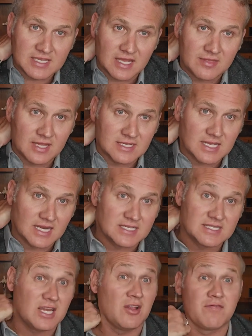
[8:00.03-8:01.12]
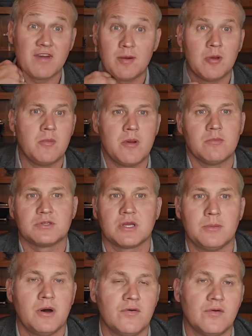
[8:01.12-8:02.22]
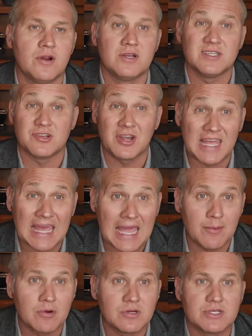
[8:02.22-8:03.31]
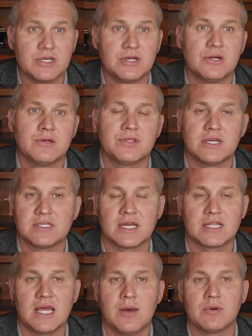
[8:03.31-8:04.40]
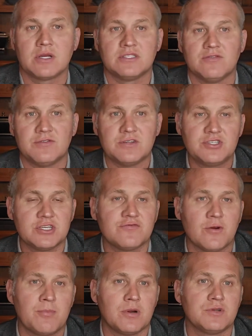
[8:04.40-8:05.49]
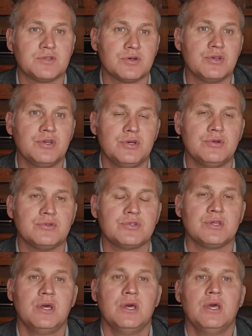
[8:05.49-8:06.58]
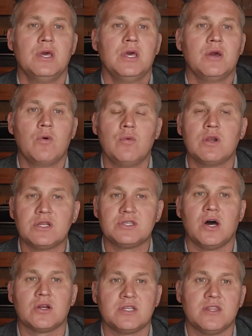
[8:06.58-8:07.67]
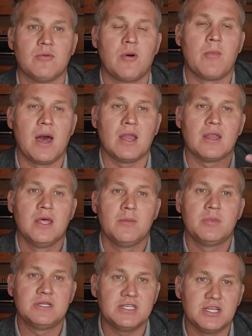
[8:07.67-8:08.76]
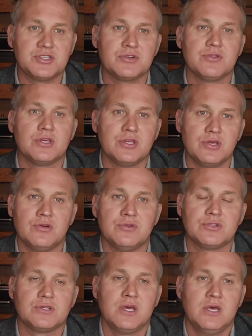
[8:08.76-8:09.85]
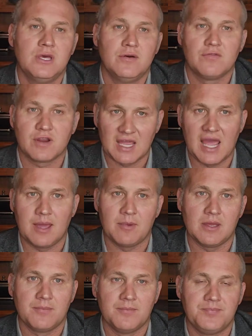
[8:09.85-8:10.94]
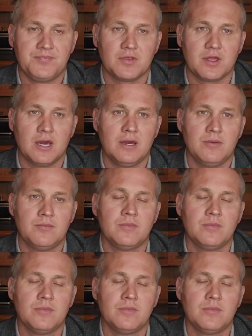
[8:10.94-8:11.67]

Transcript: say things like, does any of your family members come over? Is there any gamers here? Things like that. Because if it's just for personal use, we want to talk to them about potential the use for gaming. Okay?